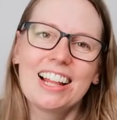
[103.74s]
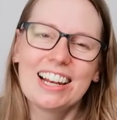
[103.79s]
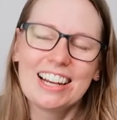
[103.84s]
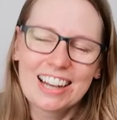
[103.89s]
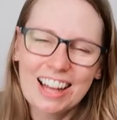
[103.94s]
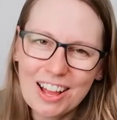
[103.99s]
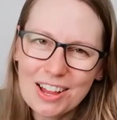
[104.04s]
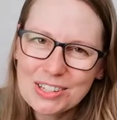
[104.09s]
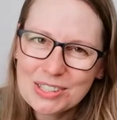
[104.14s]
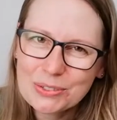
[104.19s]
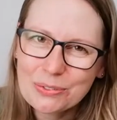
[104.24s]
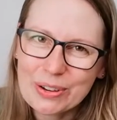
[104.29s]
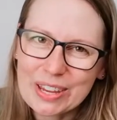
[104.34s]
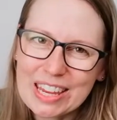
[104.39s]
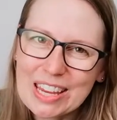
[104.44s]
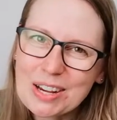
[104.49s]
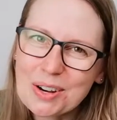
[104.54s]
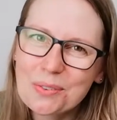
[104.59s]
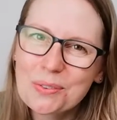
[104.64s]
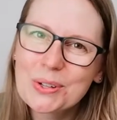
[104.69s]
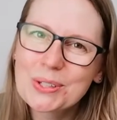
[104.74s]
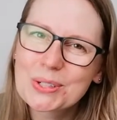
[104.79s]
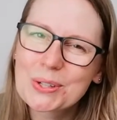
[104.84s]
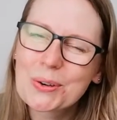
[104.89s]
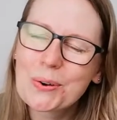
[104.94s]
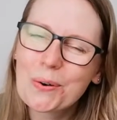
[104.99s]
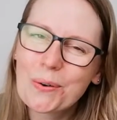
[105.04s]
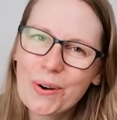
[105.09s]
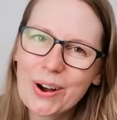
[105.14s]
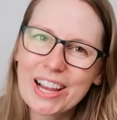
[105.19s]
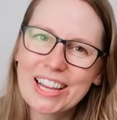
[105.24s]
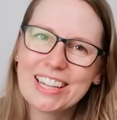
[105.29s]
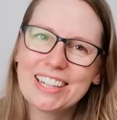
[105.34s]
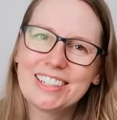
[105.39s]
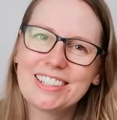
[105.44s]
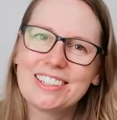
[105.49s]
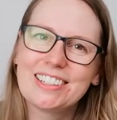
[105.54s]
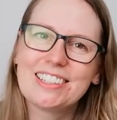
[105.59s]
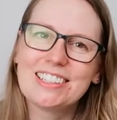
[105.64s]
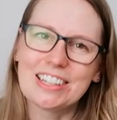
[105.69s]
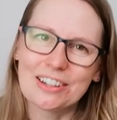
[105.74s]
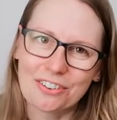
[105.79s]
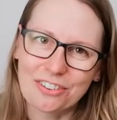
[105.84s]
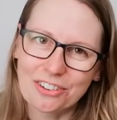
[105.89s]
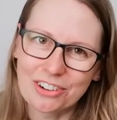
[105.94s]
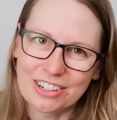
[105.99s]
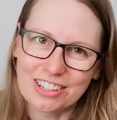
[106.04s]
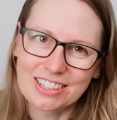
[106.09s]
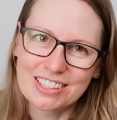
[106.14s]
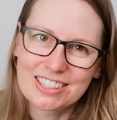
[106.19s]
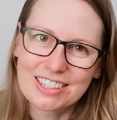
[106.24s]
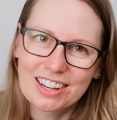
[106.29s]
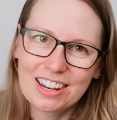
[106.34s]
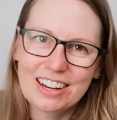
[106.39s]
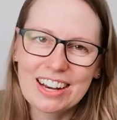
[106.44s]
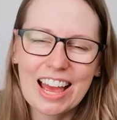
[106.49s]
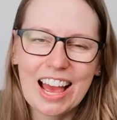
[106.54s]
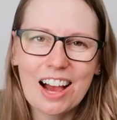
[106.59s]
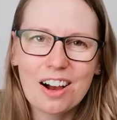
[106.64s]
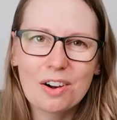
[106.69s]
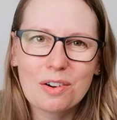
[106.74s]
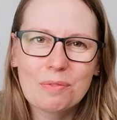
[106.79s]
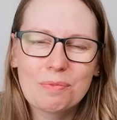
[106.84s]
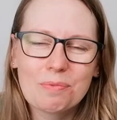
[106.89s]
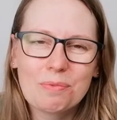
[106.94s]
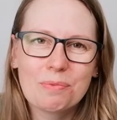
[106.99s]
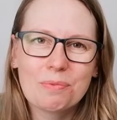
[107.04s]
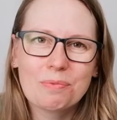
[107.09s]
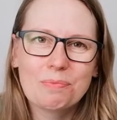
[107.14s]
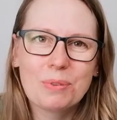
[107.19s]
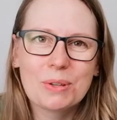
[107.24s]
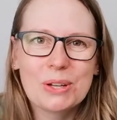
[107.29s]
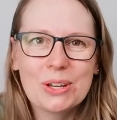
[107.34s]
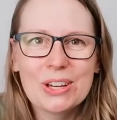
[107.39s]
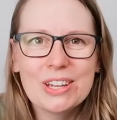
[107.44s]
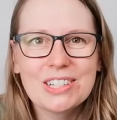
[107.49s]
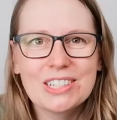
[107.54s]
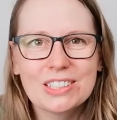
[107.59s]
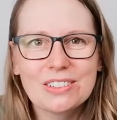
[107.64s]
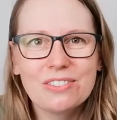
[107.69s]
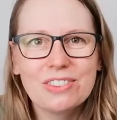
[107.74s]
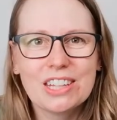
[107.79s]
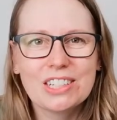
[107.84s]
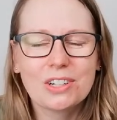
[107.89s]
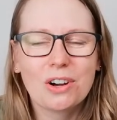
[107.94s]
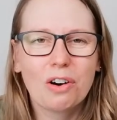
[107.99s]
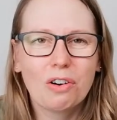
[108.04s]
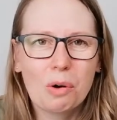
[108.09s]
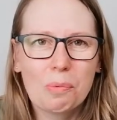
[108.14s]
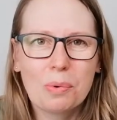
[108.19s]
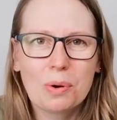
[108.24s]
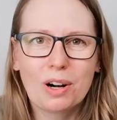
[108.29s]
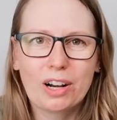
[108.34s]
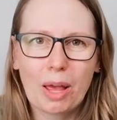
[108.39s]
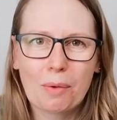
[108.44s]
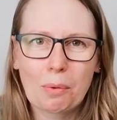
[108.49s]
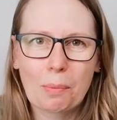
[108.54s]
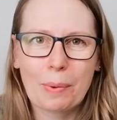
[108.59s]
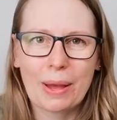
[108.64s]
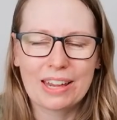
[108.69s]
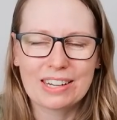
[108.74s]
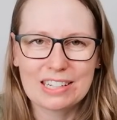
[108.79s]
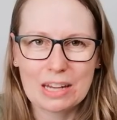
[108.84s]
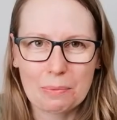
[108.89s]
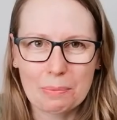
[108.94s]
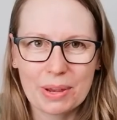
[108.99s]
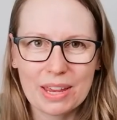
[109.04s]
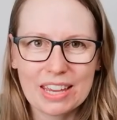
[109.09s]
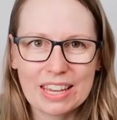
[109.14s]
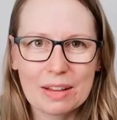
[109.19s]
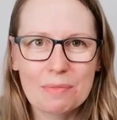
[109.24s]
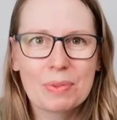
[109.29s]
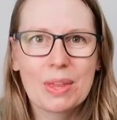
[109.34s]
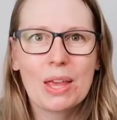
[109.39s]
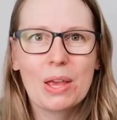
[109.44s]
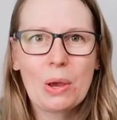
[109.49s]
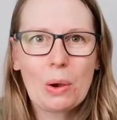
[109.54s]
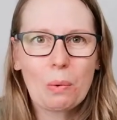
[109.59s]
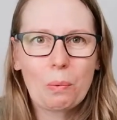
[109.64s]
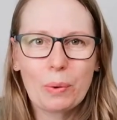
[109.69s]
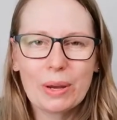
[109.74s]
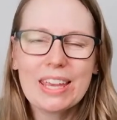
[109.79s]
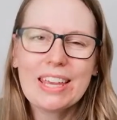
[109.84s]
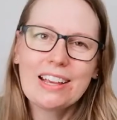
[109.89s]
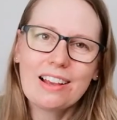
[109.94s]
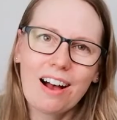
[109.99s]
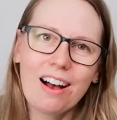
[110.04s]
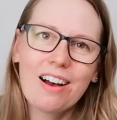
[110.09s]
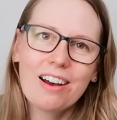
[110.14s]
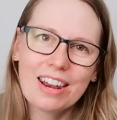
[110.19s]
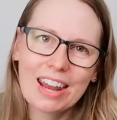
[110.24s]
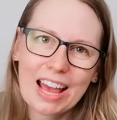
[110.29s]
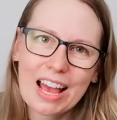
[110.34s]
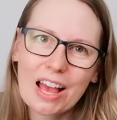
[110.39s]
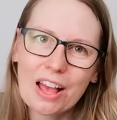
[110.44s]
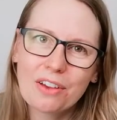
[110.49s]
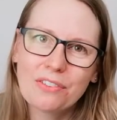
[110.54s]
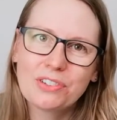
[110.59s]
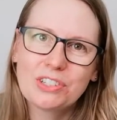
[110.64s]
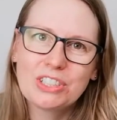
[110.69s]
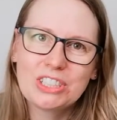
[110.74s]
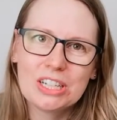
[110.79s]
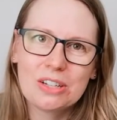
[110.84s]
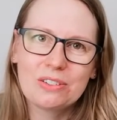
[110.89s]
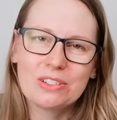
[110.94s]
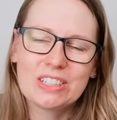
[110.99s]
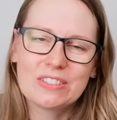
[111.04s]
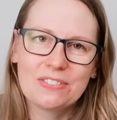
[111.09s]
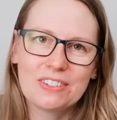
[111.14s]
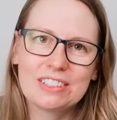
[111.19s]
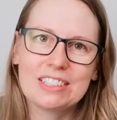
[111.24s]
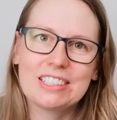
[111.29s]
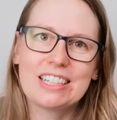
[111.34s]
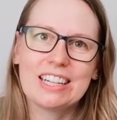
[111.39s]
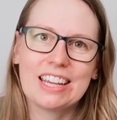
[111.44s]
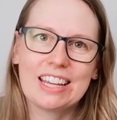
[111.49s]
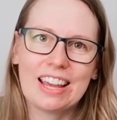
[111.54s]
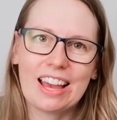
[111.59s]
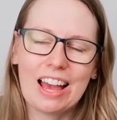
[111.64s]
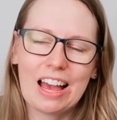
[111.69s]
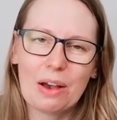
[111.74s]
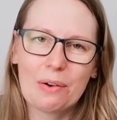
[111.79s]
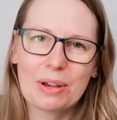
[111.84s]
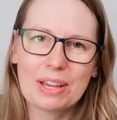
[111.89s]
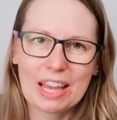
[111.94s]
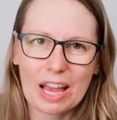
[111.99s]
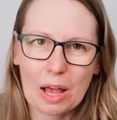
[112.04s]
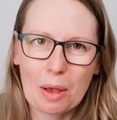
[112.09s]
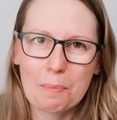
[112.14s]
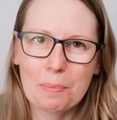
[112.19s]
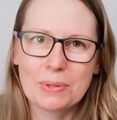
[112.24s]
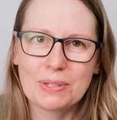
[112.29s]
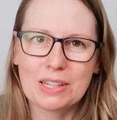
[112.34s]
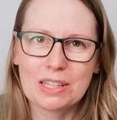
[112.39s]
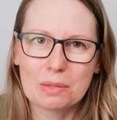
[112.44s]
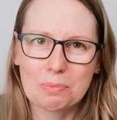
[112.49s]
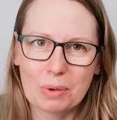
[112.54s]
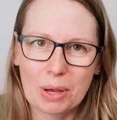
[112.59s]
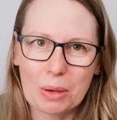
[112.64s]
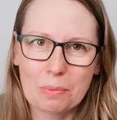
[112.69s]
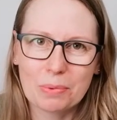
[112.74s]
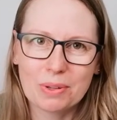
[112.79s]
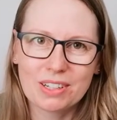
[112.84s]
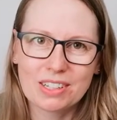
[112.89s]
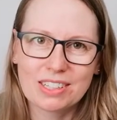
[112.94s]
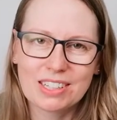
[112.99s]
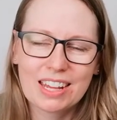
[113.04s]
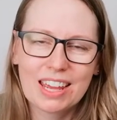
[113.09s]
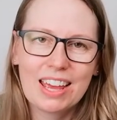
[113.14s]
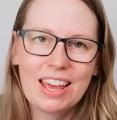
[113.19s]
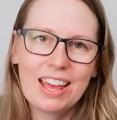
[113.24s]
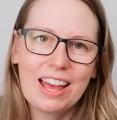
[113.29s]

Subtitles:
Last week was quite different. Now, because of this horrible global pandemic, we can't have students visiting our campus at the moment.